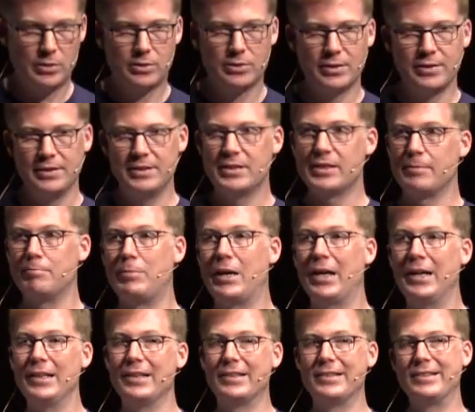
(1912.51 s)
Or at least
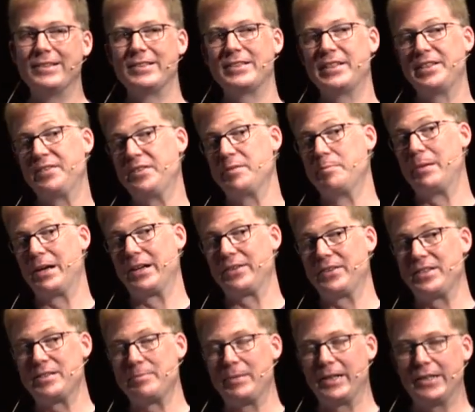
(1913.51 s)
compile it and see if your
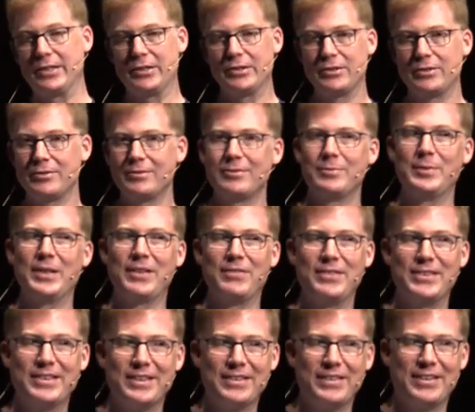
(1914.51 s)
binaries match. We
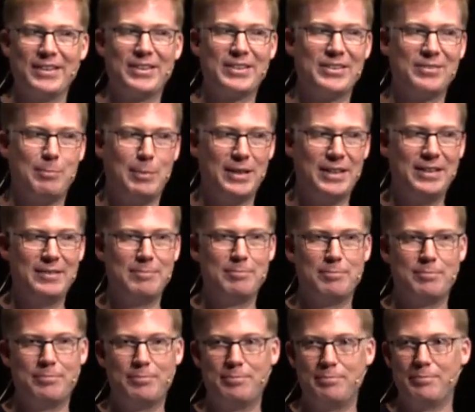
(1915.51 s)
haven't done like complete
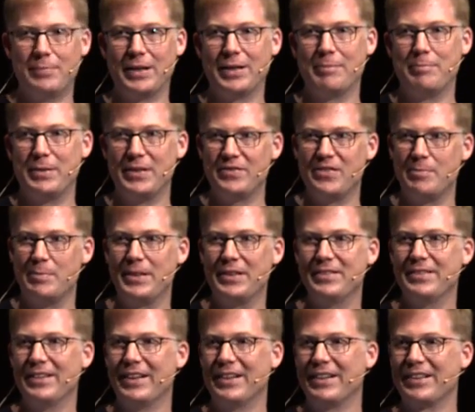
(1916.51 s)

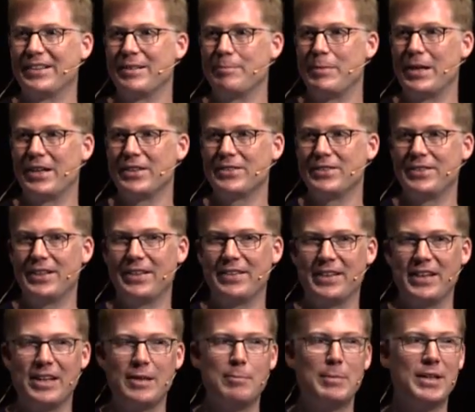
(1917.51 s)
bit-for-bit comparison yet
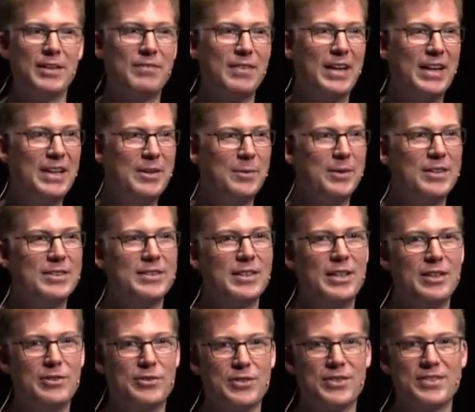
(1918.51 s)
there, but if anyone is
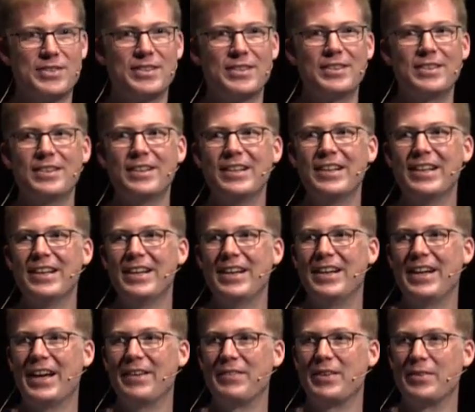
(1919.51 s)
interested
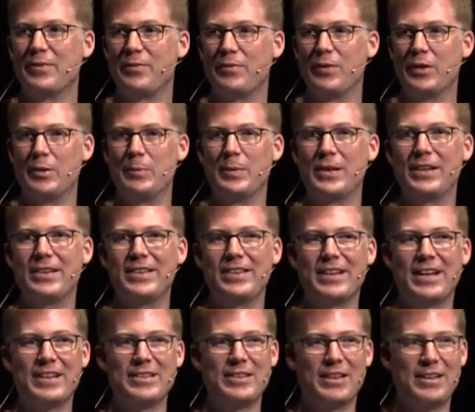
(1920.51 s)
in having firmware
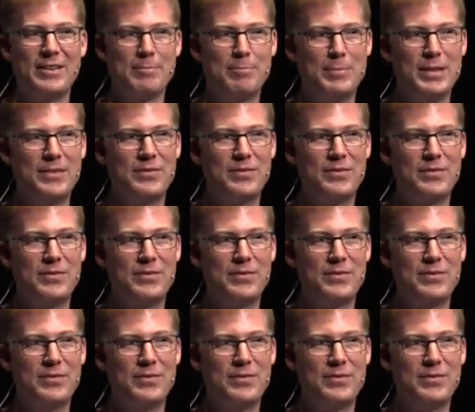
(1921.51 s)
that has like